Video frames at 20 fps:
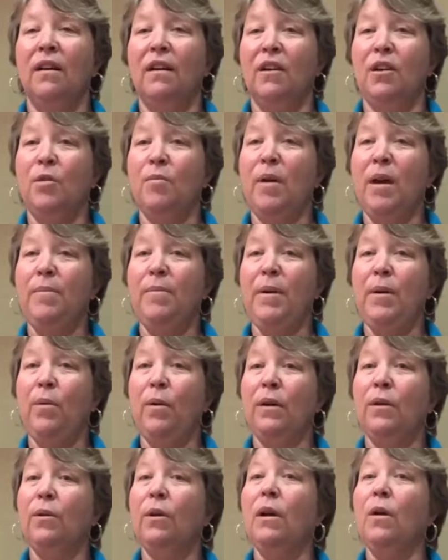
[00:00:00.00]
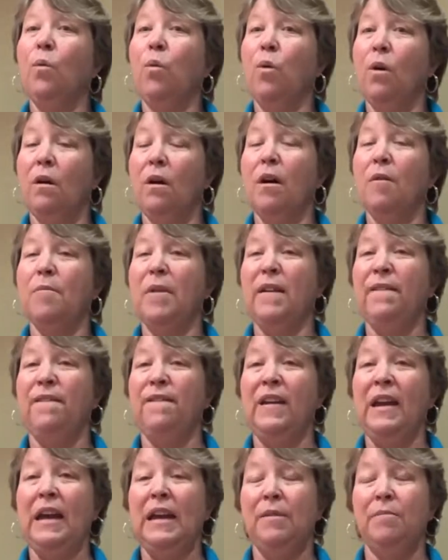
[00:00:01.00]
You might be wondering, where are my
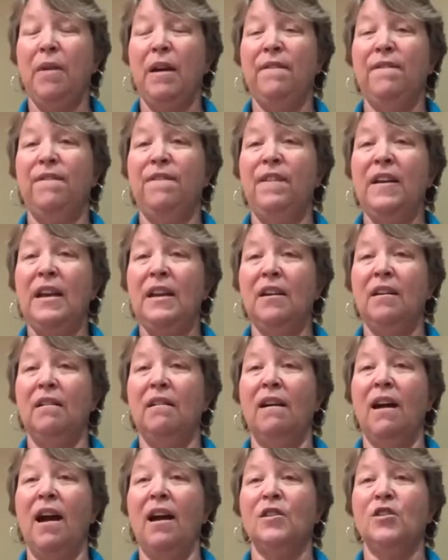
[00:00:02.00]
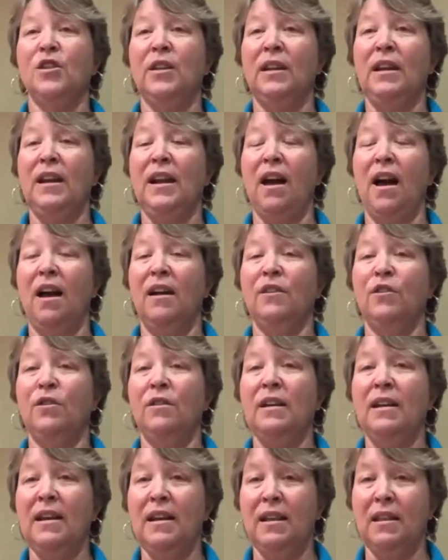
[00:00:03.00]
feet? My feet are actually
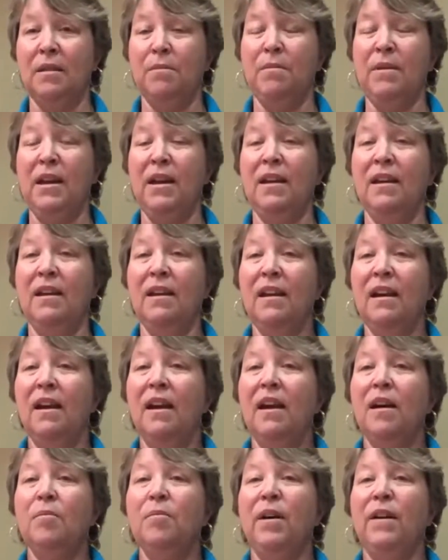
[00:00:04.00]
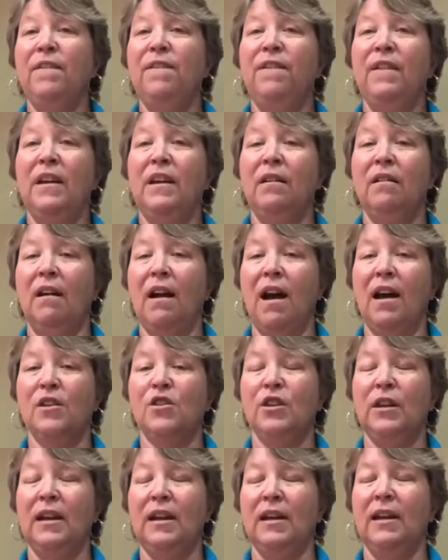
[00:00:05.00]
underneath me. My feet are
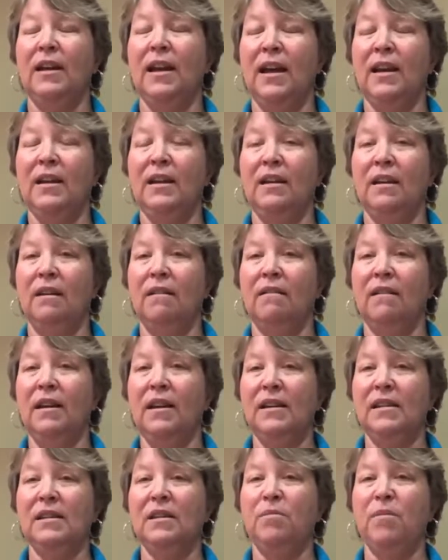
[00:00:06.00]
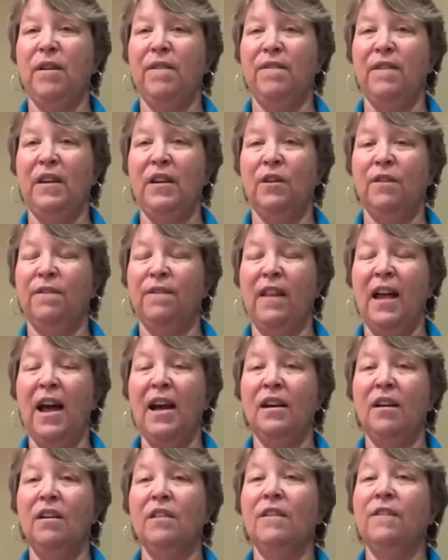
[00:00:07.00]
actually at a 90 degrees, so my feet are
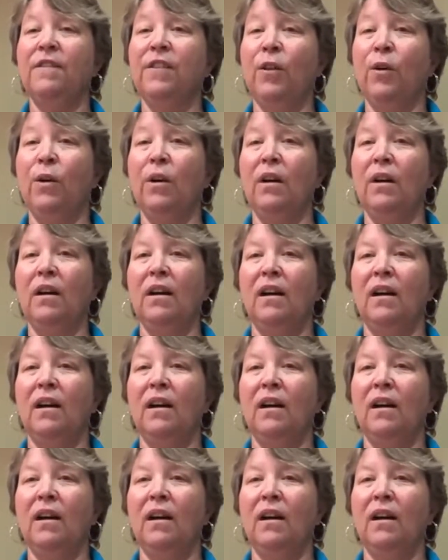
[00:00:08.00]
flat on the floor.